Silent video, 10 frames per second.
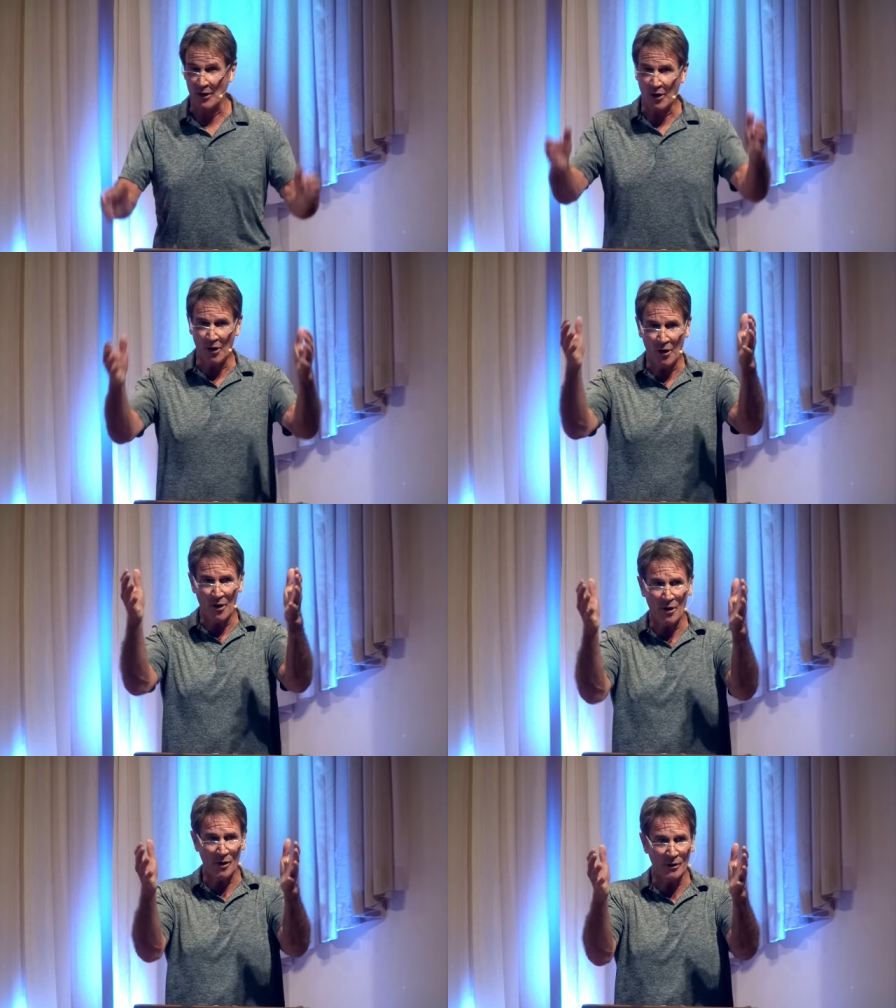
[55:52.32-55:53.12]
The
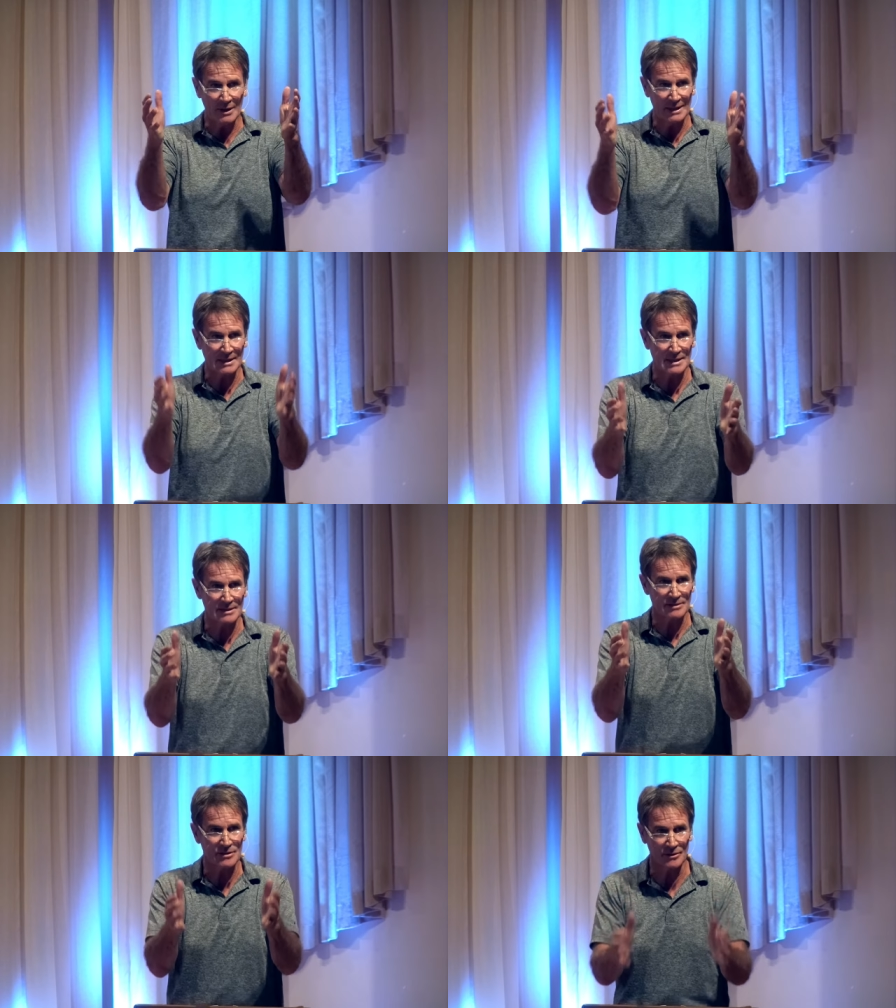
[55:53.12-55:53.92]
call
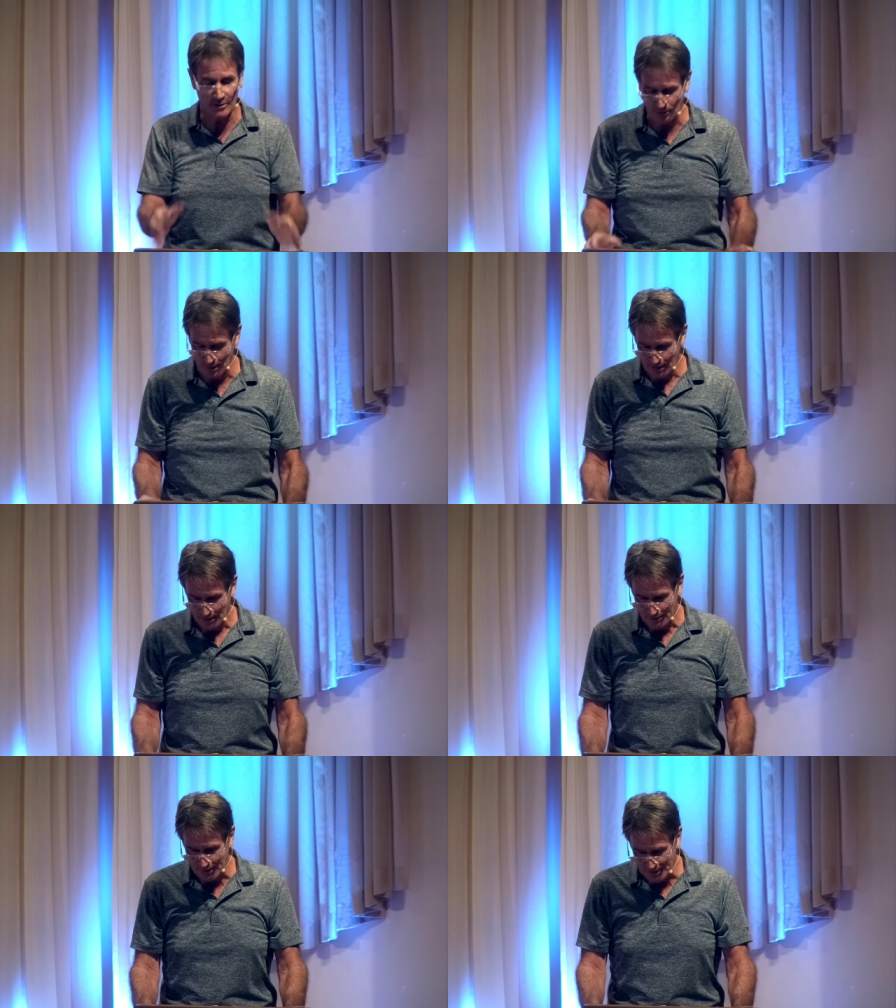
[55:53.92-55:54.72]
is to
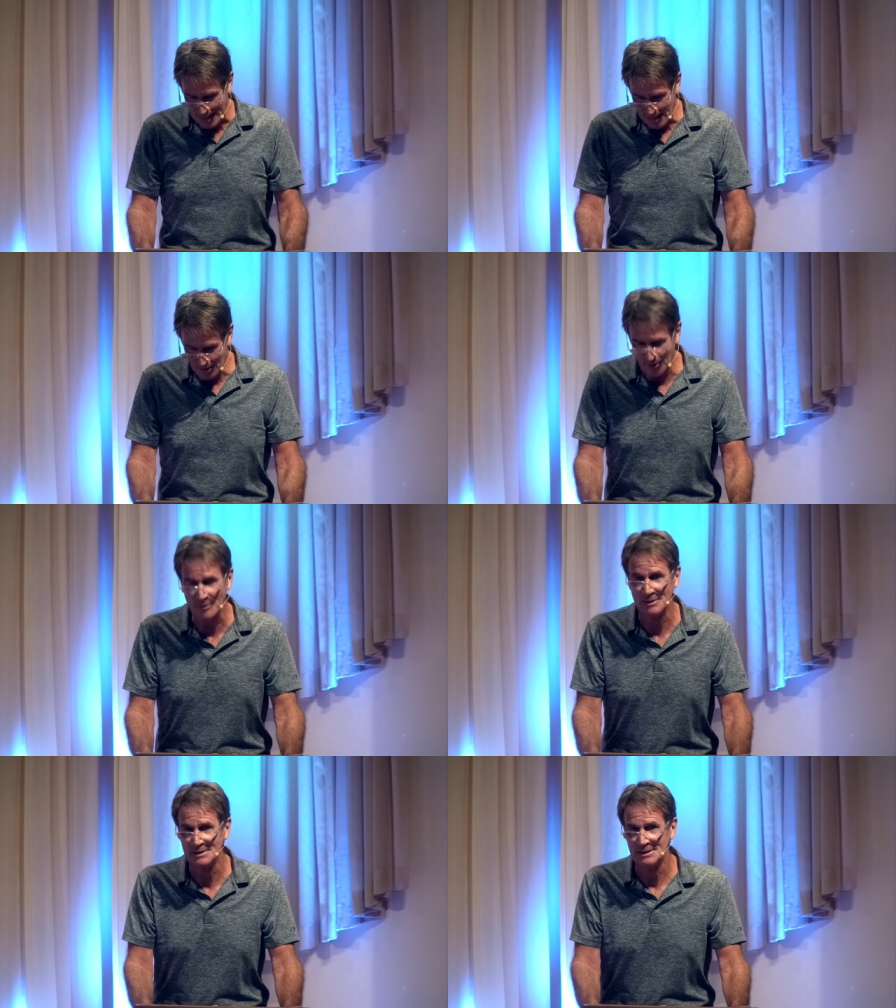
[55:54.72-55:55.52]
the now.